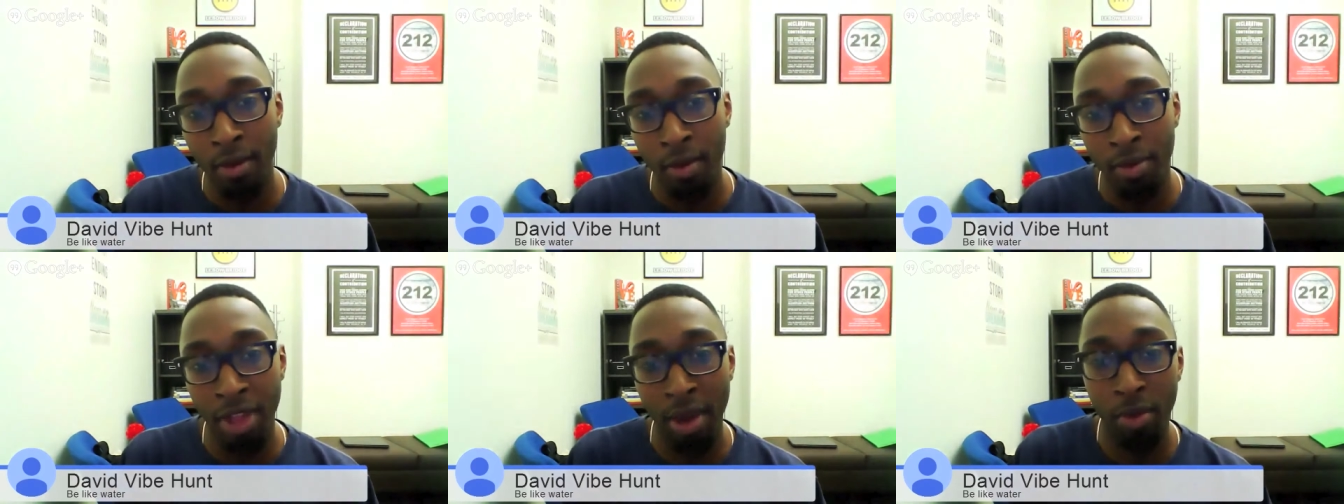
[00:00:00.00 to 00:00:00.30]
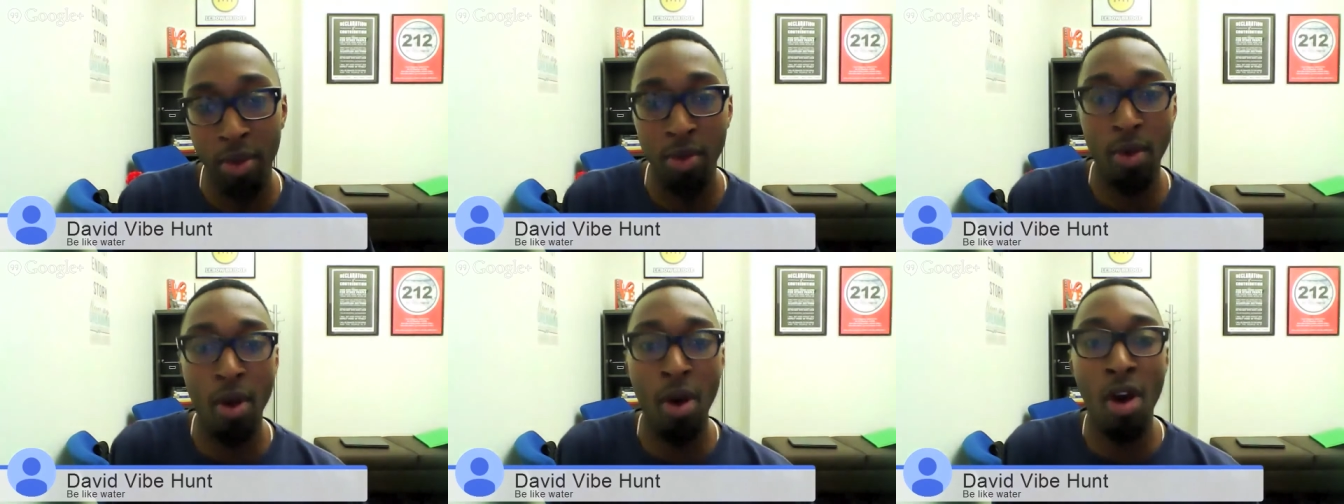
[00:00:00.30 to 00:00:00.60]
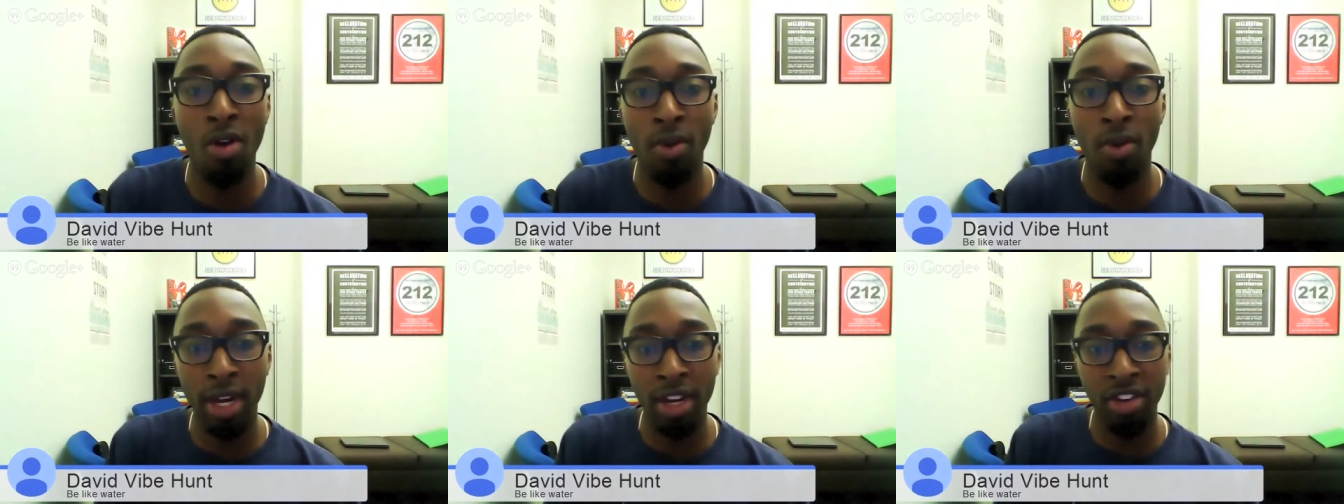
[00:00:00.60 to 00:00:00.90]
that we were
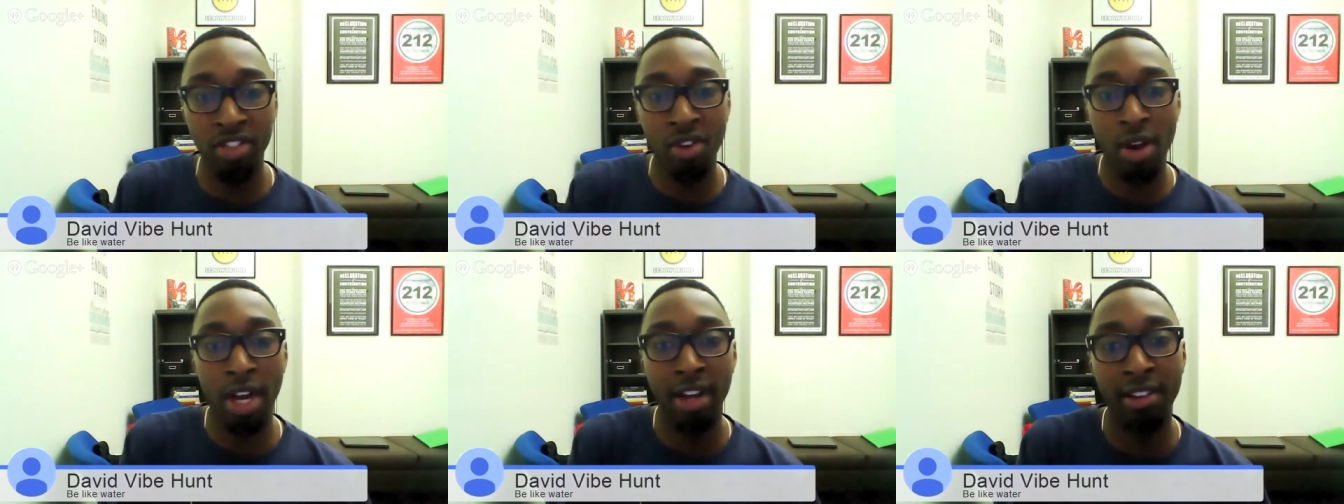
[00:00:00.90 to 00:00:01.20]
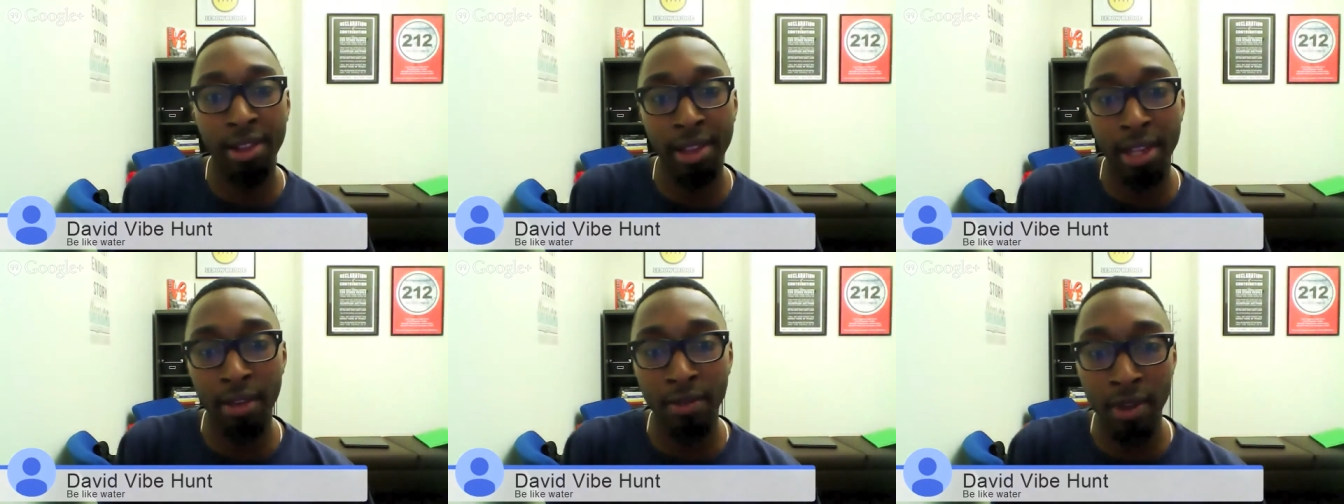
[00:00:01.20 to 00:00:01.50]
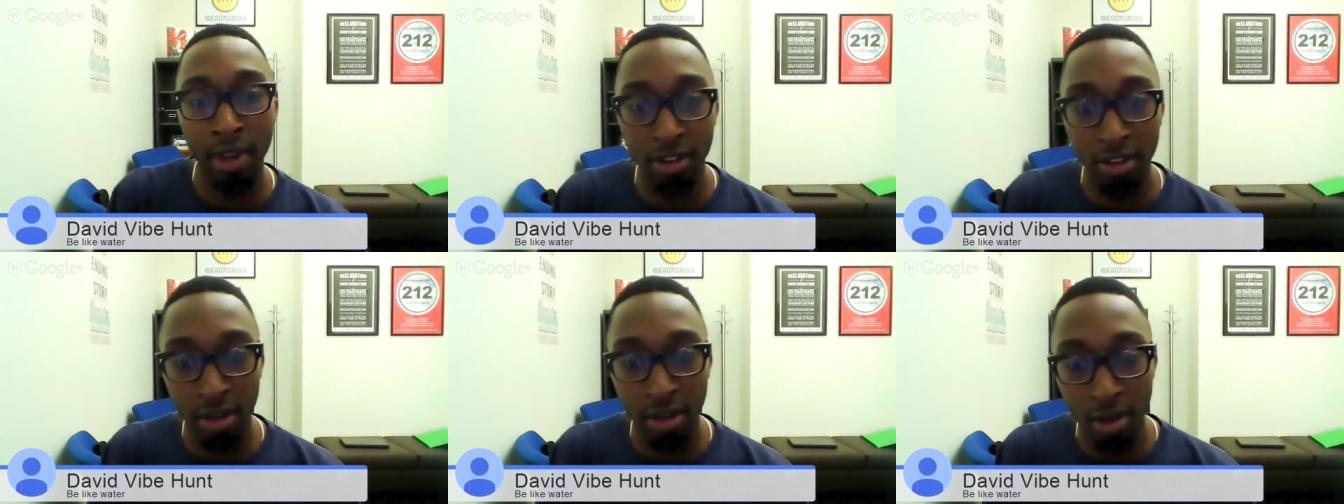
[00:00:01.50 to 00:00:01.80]
already trying to live
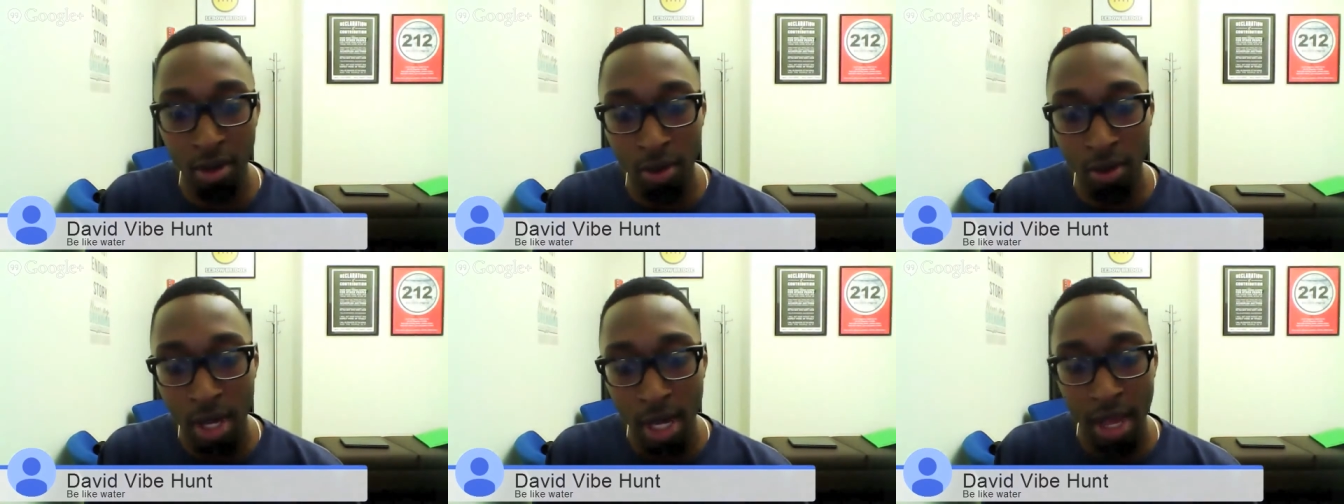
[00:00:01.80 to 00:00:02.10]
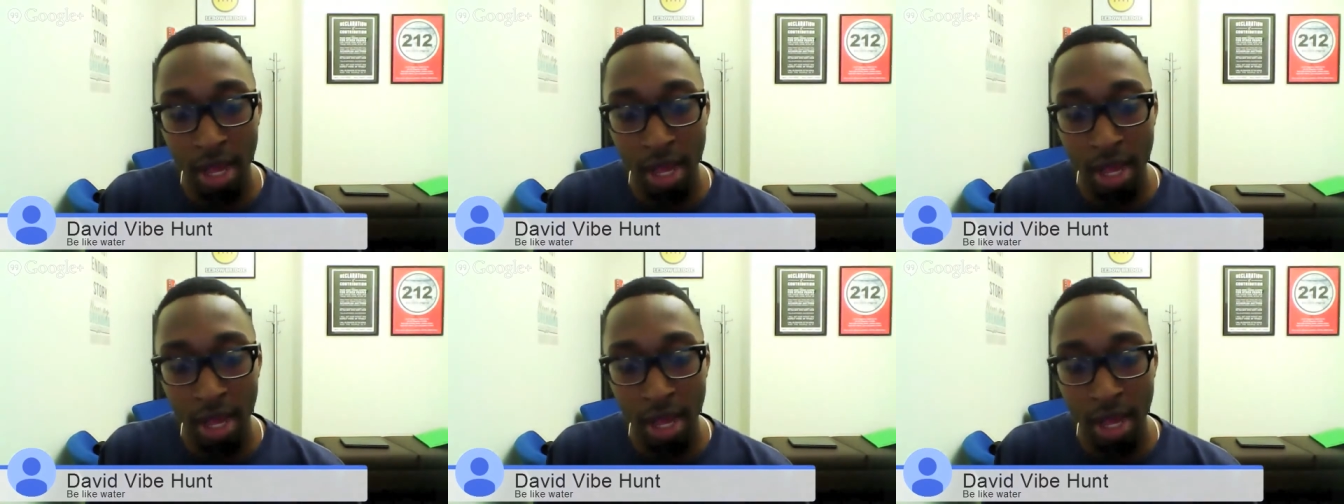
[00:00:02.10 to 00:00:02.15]
into,